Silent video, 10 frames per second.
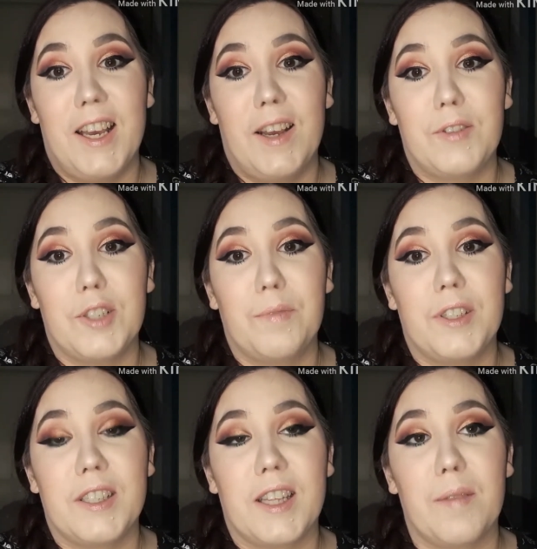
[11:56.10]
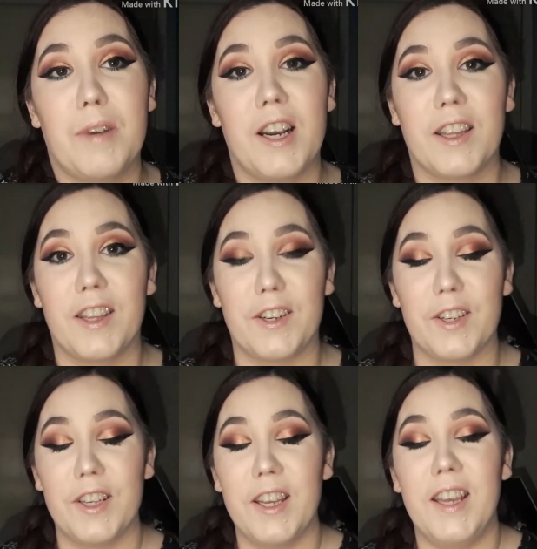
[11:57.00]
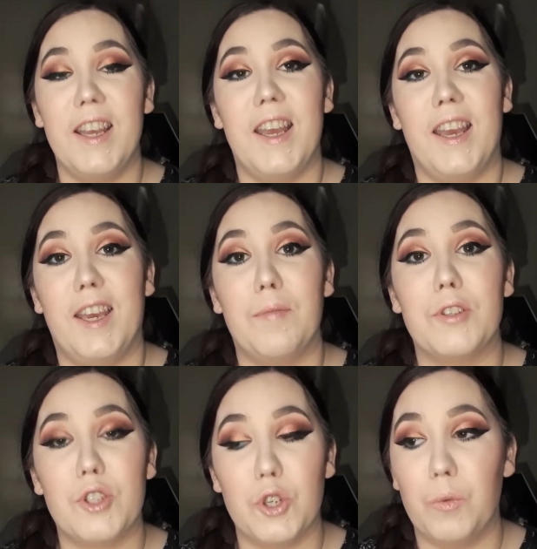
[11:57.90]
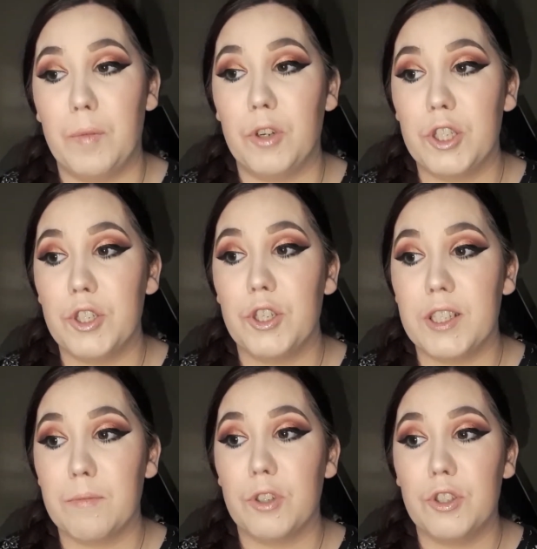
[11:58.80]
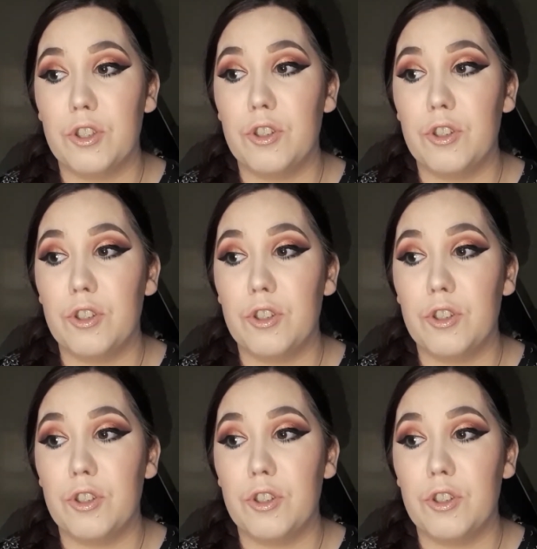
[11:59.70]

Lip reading: I'm just placing that back there. So what I'm going to do is I'm going to